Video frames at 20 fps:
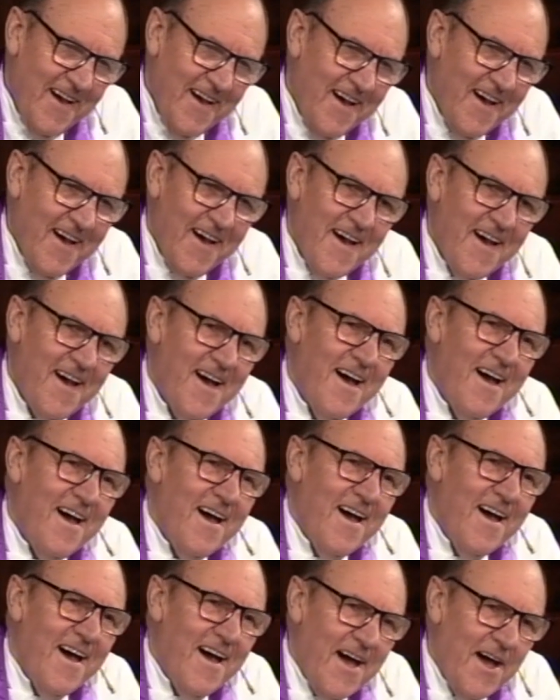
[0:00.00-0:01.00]

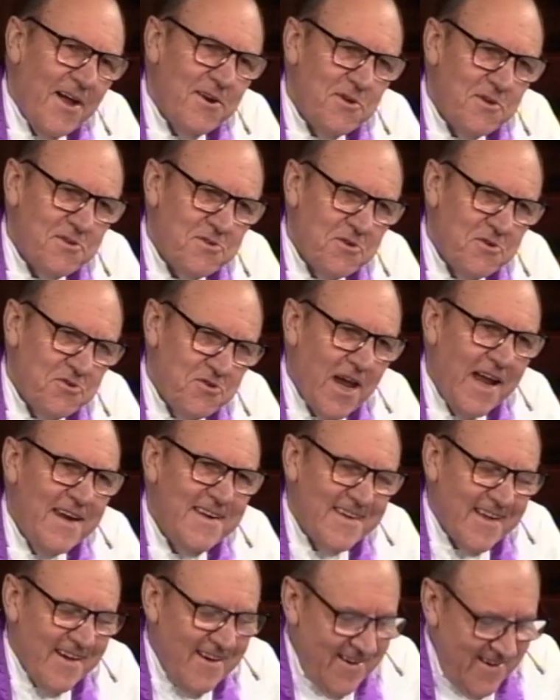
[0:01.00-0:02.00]
and as a
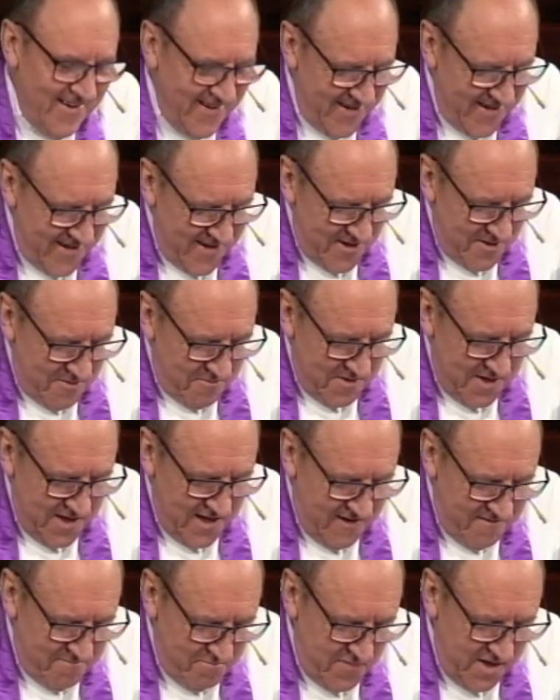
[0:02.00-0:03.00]
gender, we
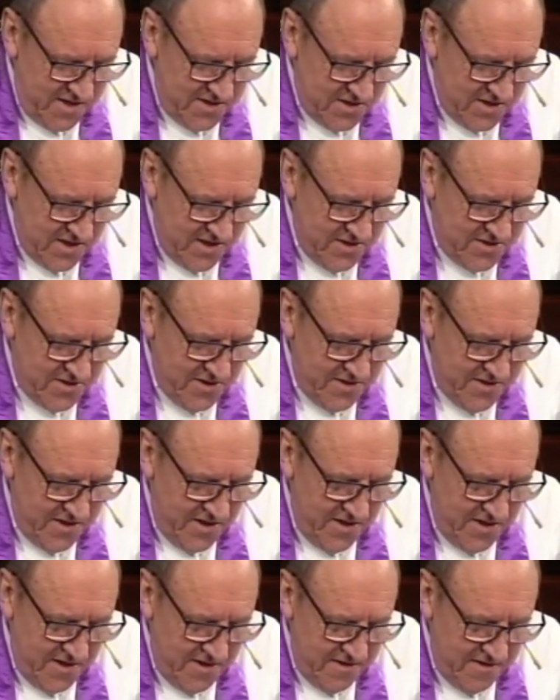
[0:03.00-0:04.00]
have much to
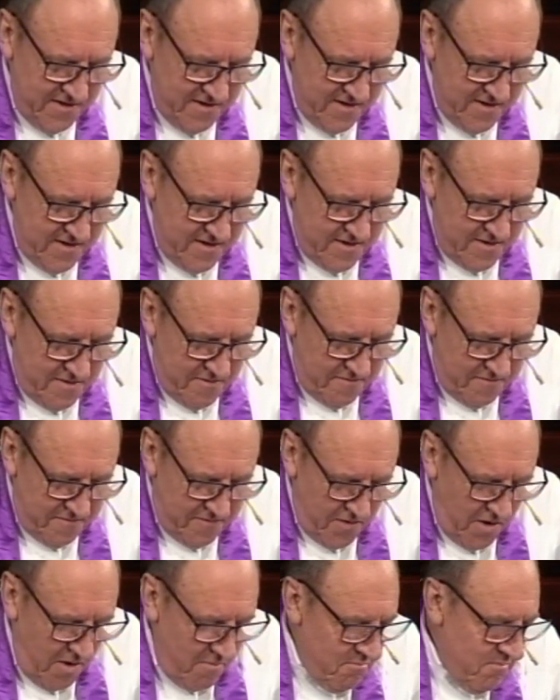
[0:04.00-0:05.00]
learn
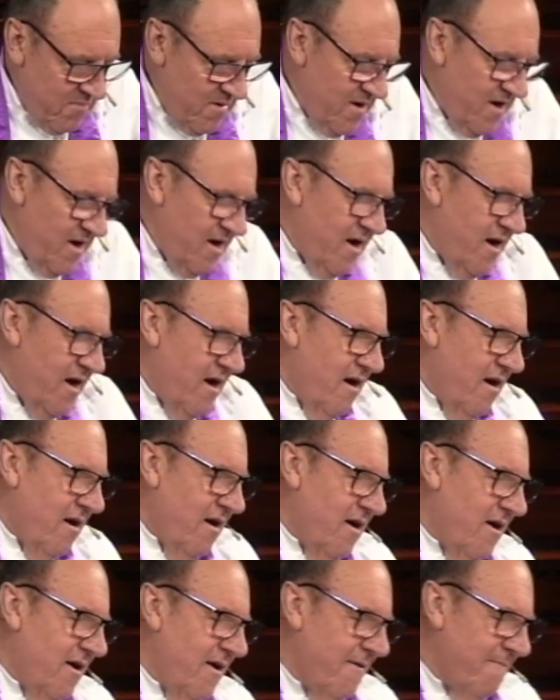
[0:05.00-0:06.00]
from
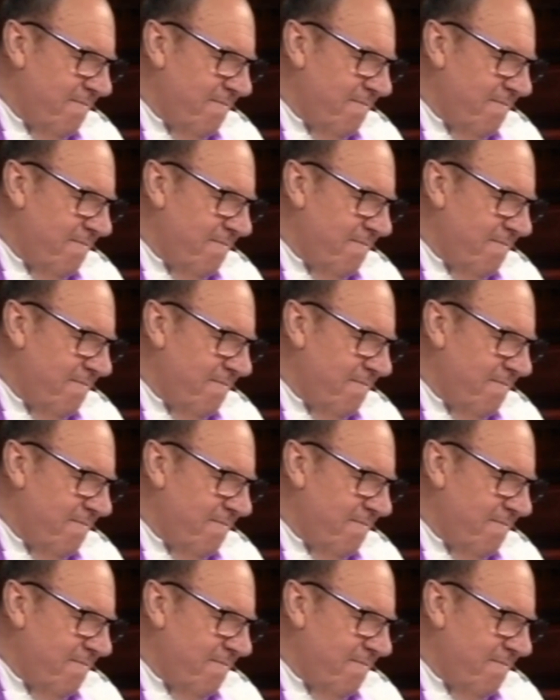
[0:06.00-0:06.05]
our